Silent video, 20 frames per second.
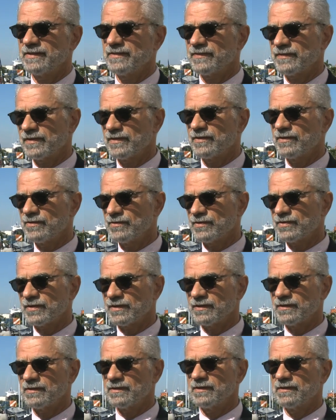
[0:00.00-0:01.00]

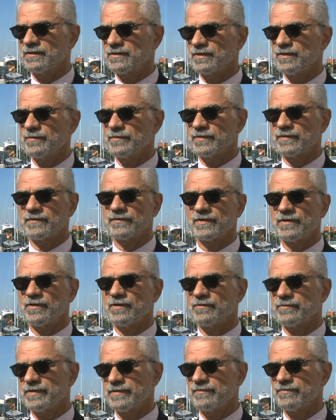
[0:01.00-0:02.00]
institution in terms of
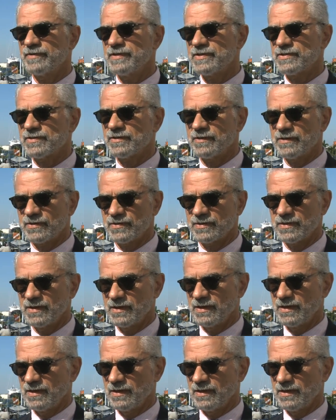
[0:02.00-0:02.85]
coral reef research,